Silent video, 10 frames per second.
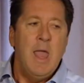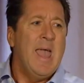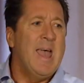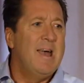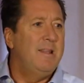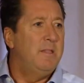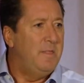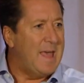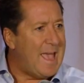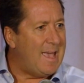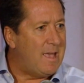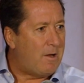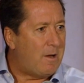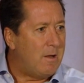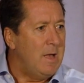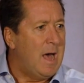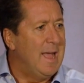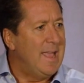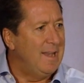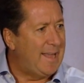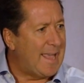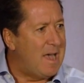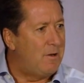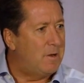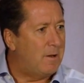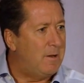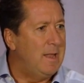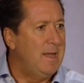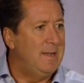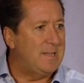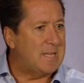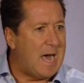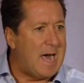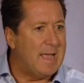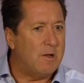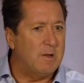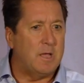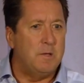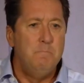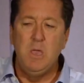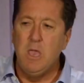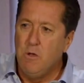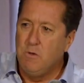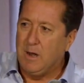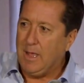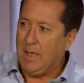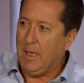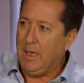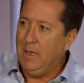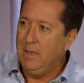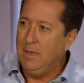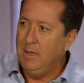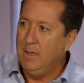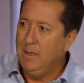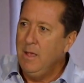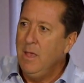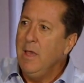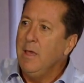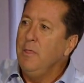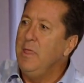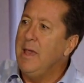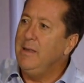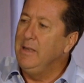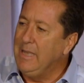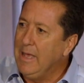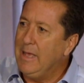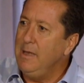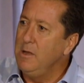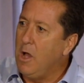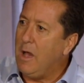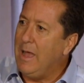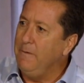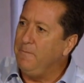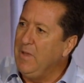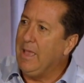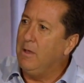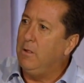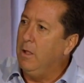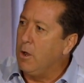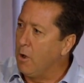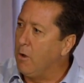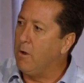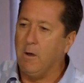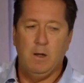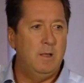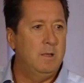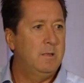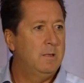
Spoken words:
And there I encountered an entire community that did not feel heard,